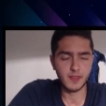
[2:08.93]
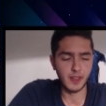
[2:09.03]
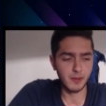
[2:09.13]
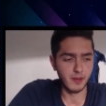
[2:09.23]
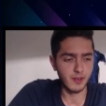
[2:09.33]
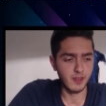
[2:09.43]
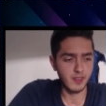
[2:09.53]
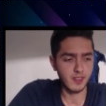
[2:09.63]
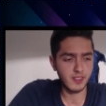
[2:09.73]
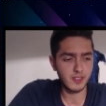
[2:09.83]
a
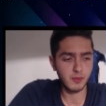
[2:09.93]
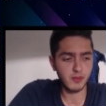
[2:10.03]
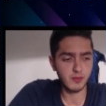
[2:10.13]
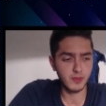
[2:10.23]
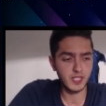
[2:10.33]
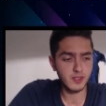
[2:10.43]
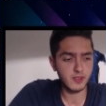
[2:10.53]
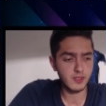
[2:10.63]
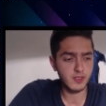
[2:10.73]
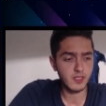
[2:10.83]
couple of
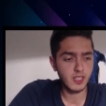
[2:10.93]
minutes.